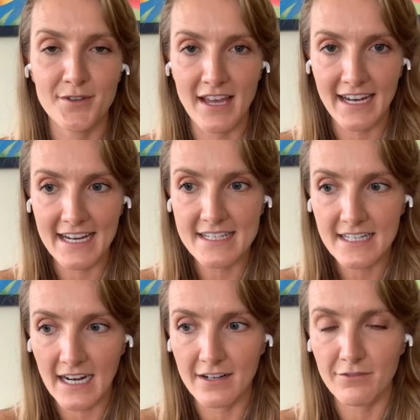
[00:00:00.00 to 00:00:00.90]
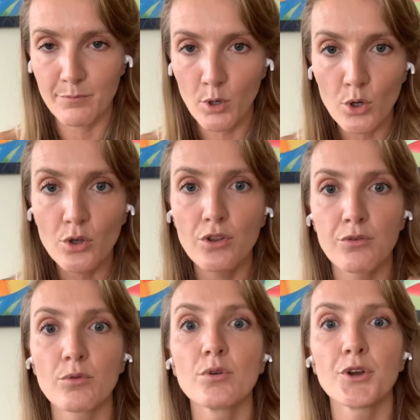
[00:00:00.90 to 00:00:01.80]
So that gets kind of pulled
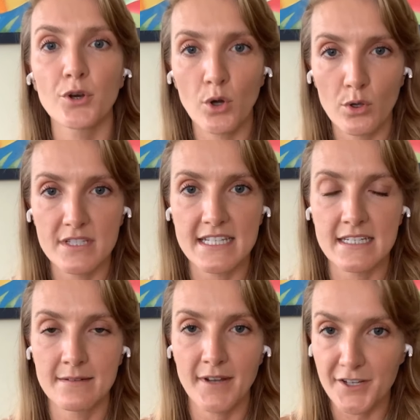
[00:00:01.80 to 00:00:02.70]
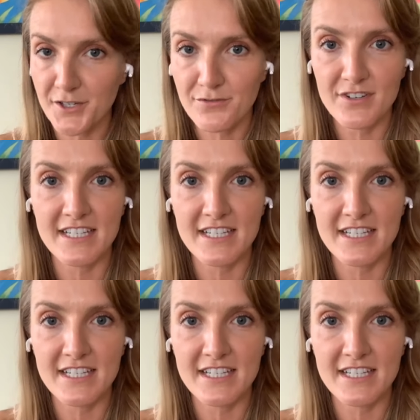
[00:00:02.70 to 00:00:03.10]
through your whole system, not just